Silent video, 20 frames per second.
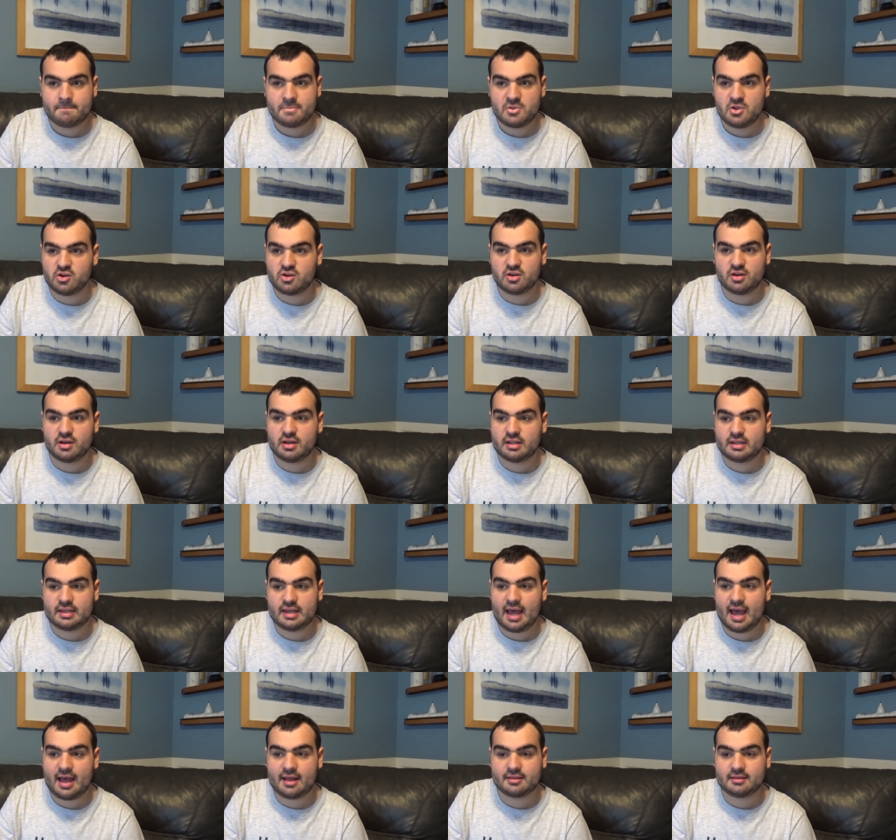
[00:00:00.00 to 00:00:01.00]
You could
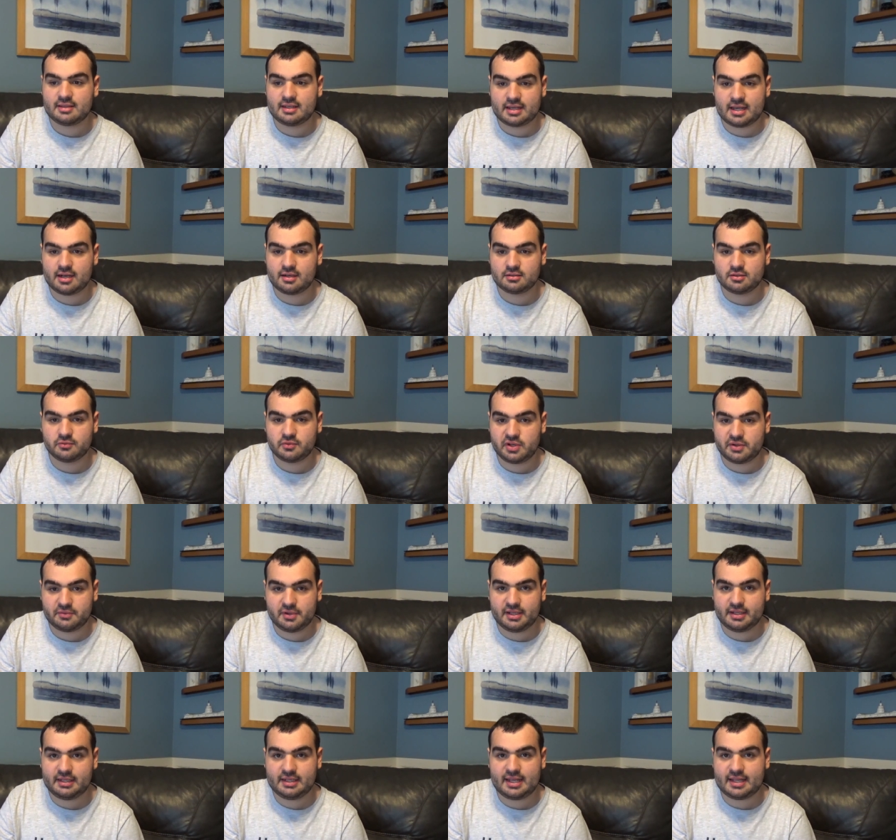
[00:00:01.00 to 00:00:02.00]
have the character
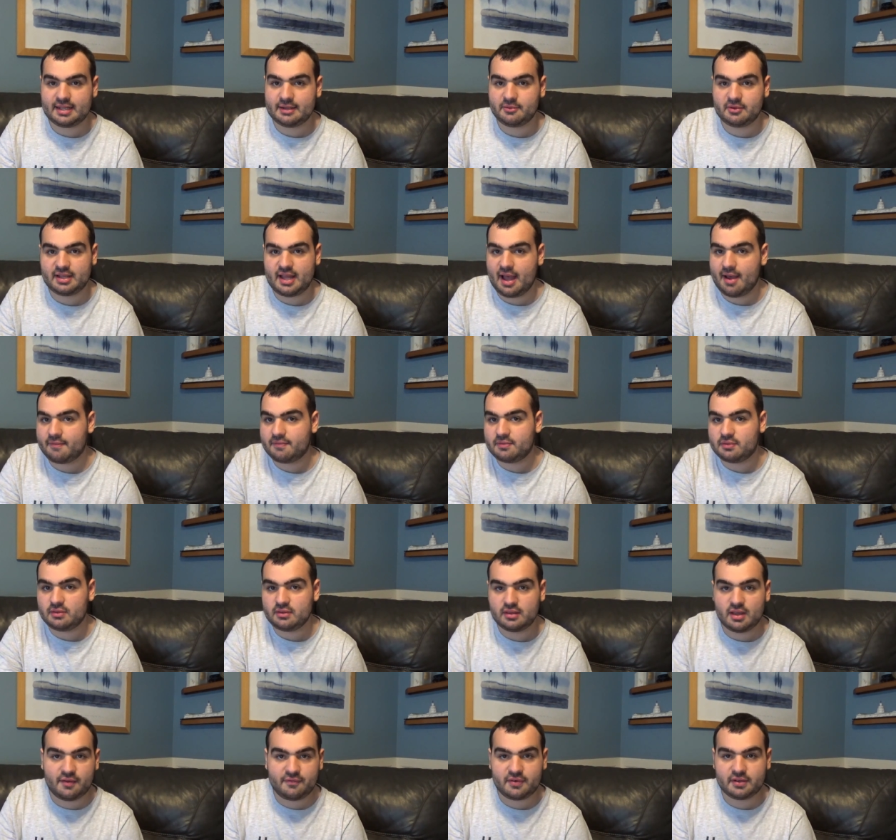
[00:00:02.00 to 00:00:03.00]
rewritten, and that would have
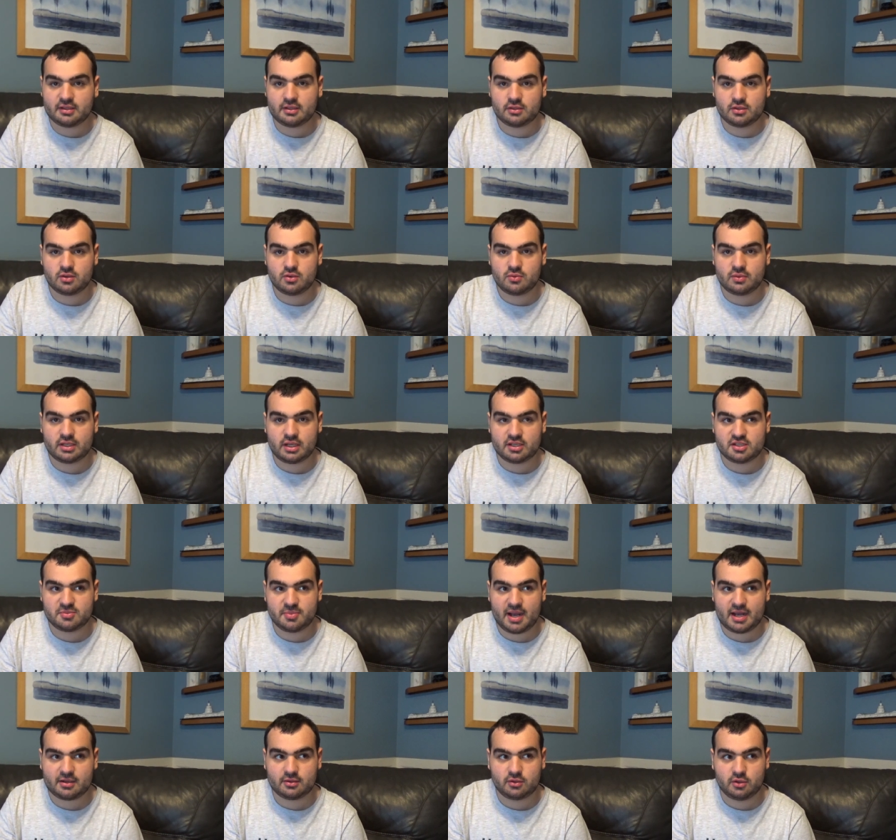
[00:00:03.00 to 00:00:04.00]
nothing to do with the
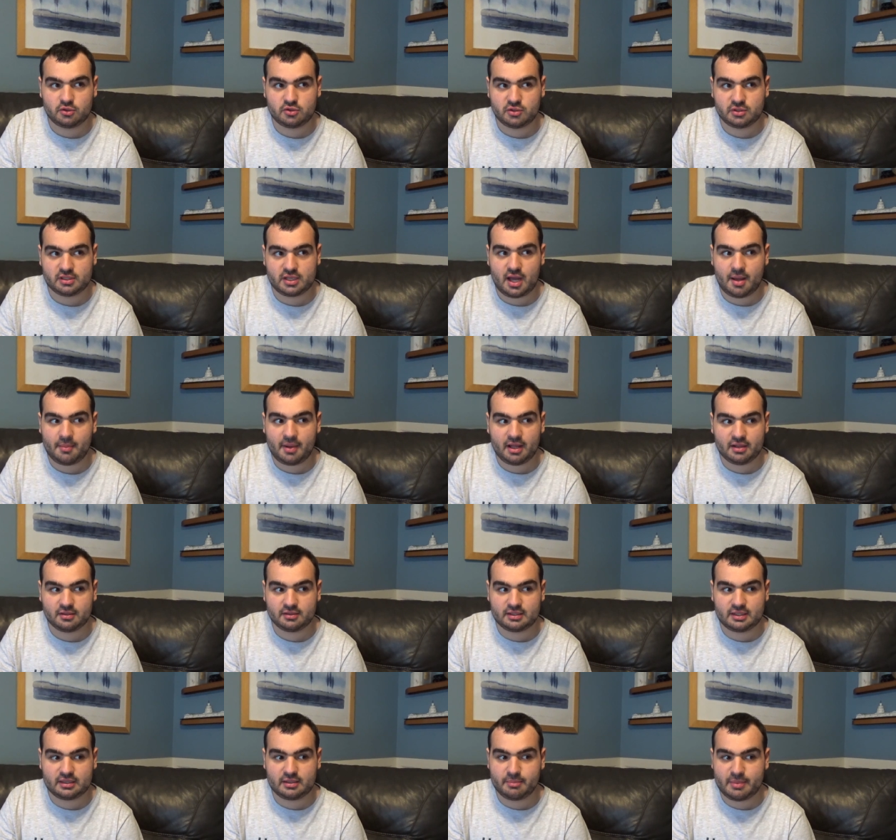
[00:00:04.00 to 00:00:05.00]
Hunchback of Notre Dame,
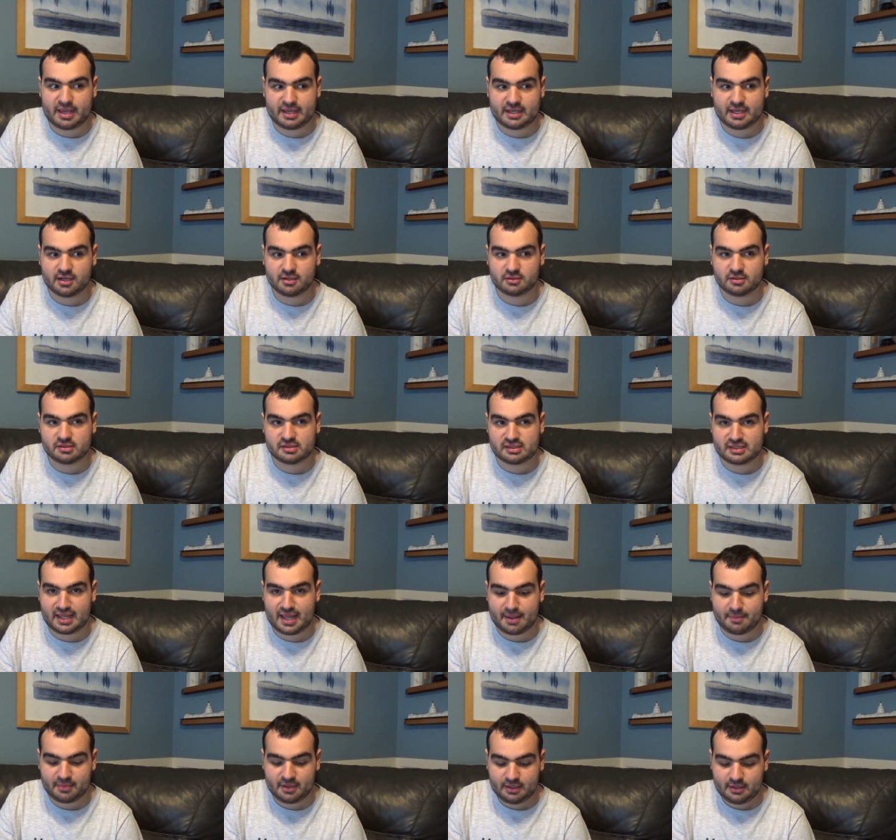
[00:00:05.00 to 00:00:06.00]
other than the main character's
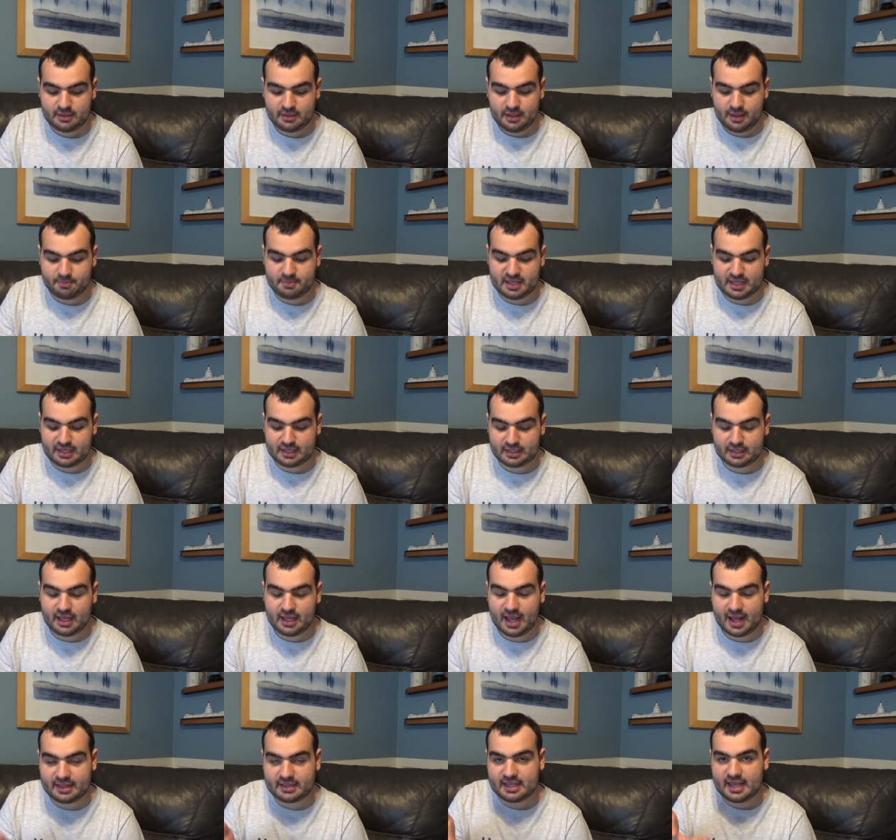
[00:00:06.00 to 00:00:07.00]
name being,
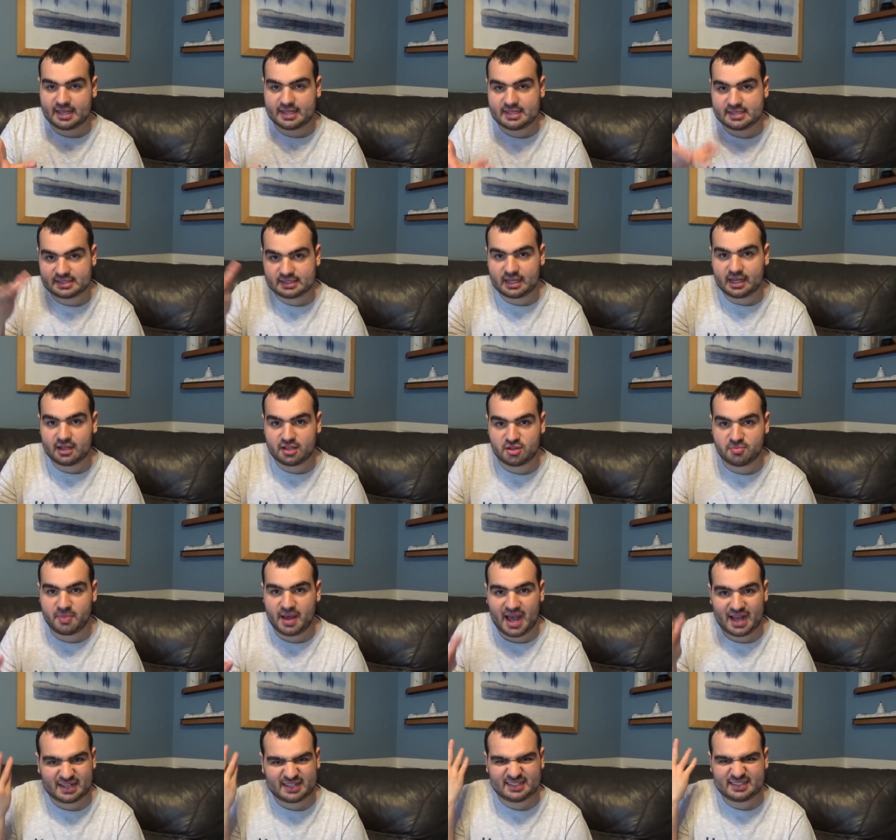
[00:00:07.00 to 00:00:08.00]
and that he's a
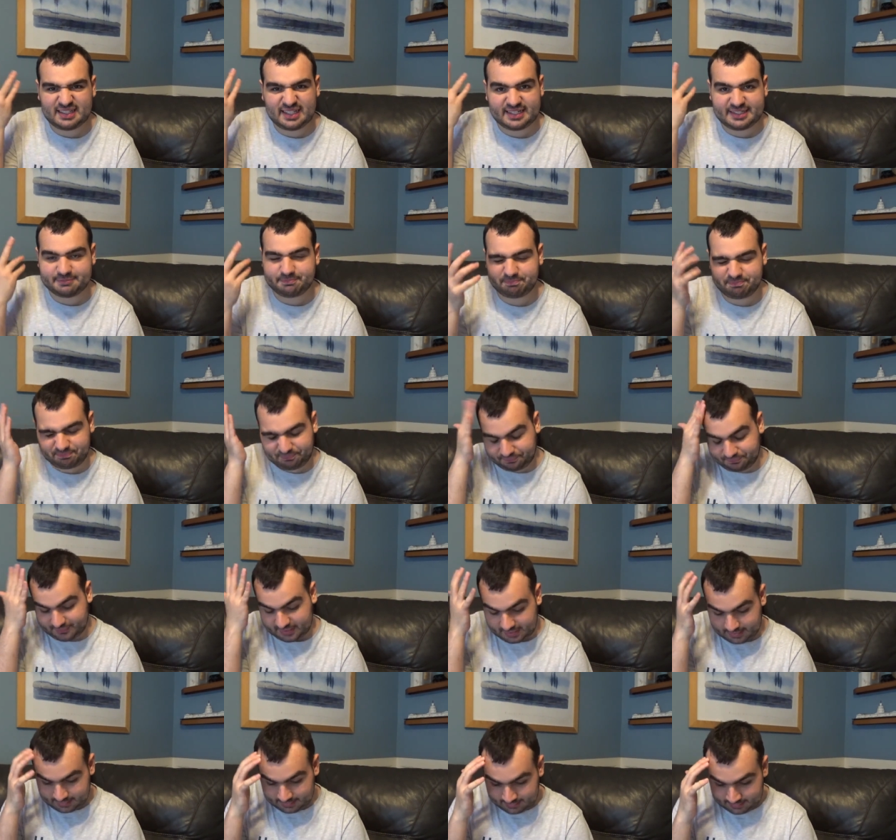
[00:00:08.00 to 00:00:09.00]
hunchback. Like,
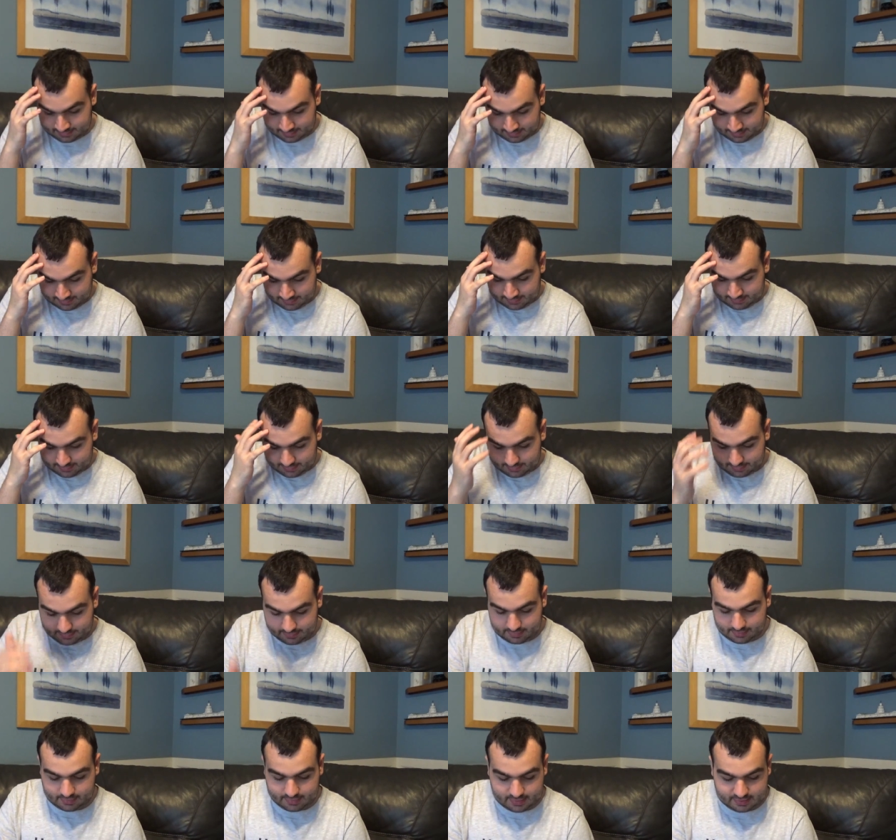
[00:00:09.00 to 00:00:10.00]

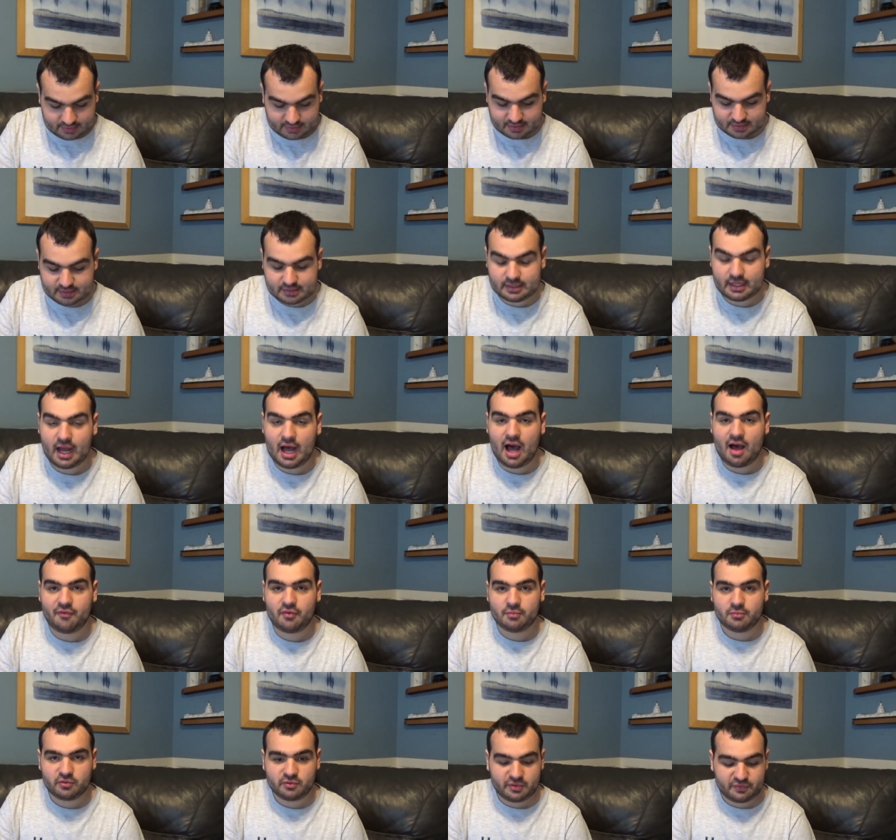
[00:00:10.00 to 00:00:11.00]
ugh, it's just an
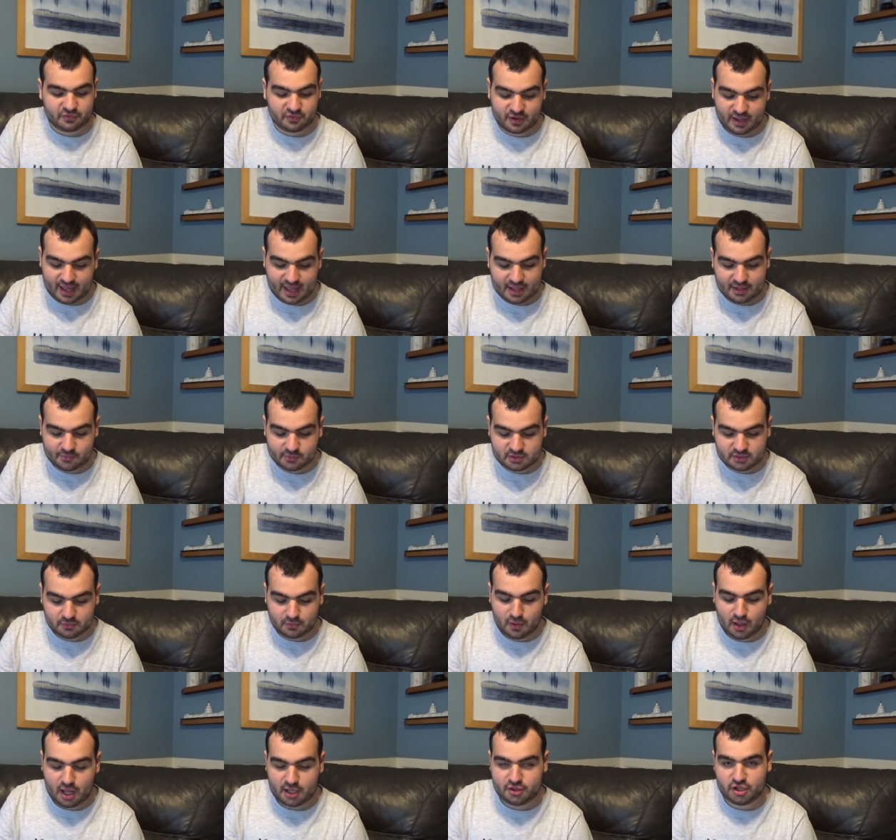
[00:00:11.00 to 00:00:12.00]
awful movie for anyone to
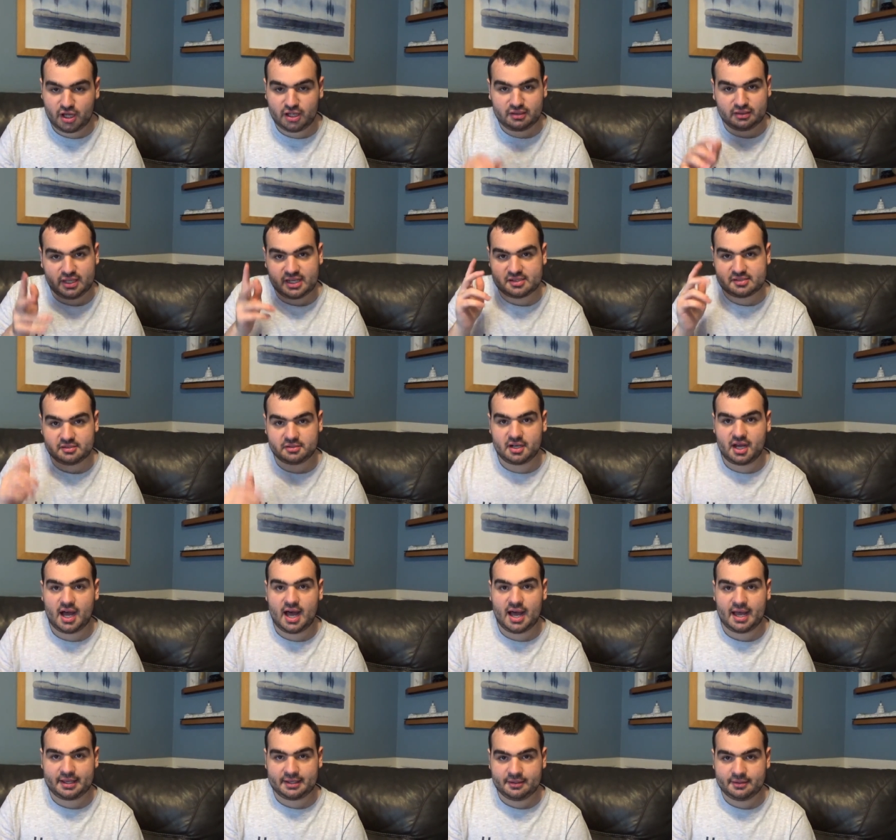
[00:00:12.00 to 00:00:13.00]
watch unless you're
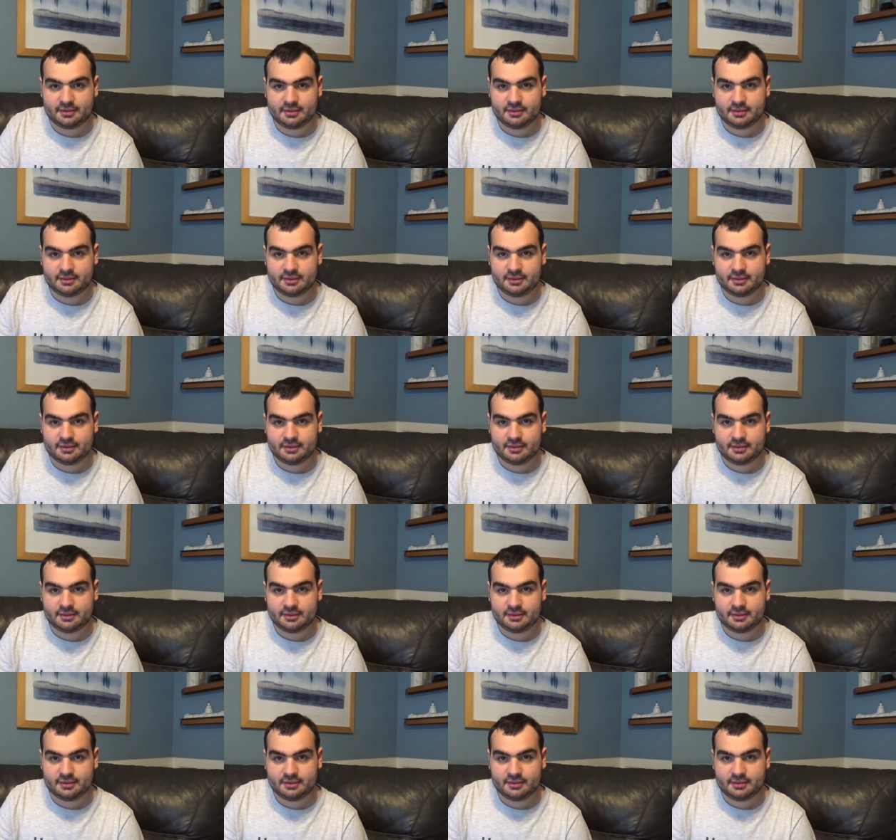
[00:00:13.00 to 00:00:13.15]
high.